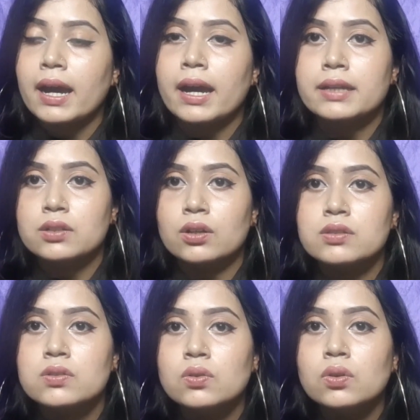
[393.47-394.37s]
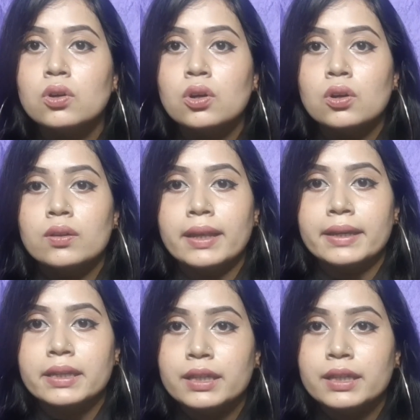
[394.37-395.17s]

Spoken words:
And also, like,